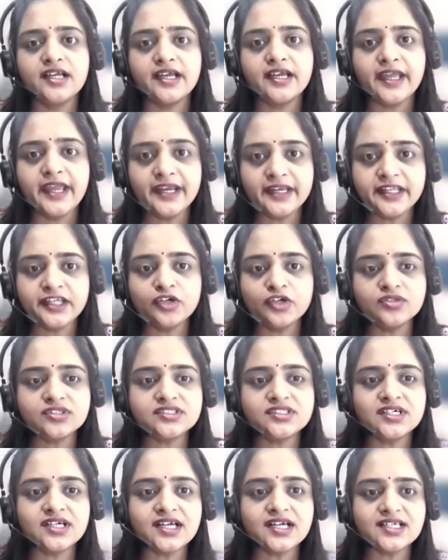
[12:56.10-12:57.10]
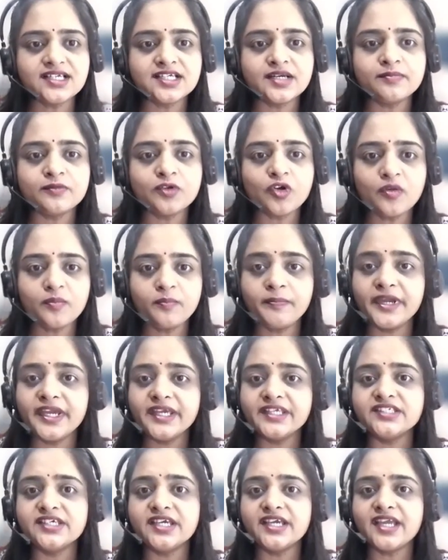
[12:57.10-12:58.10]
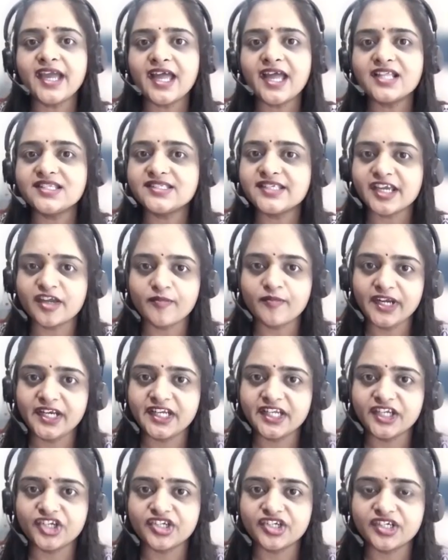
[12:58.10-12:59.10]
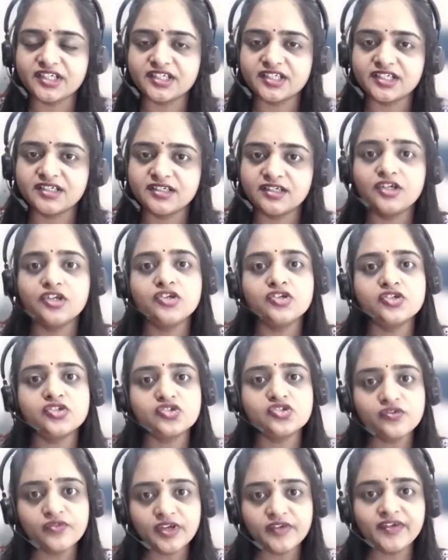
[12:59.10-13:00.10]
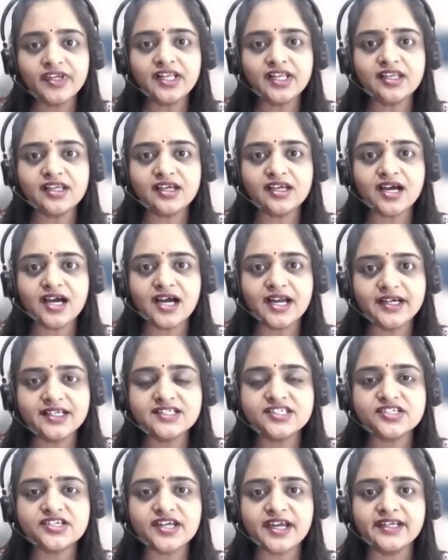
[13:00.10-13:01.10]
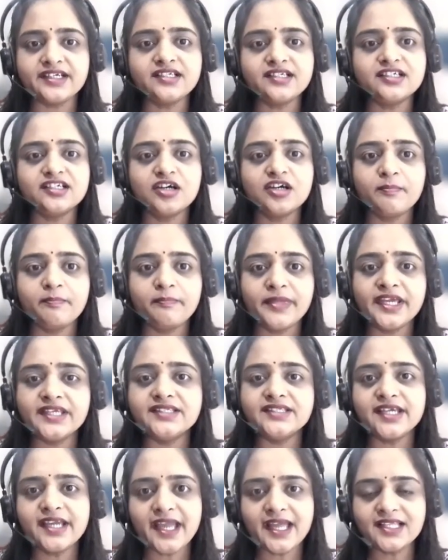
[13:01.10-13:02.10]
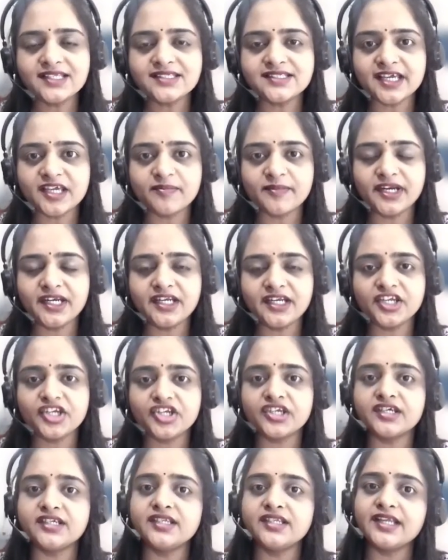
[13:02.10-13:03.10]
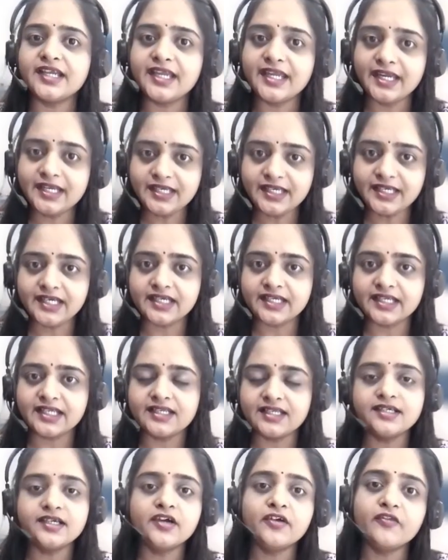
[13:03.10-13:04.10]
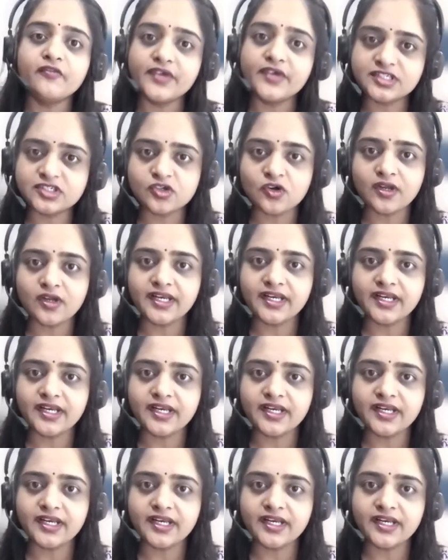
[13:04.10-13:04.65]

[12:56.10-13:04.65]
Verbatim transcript: It used the concept of paging and segmentation. So we will understand paging and segmentation in detail with all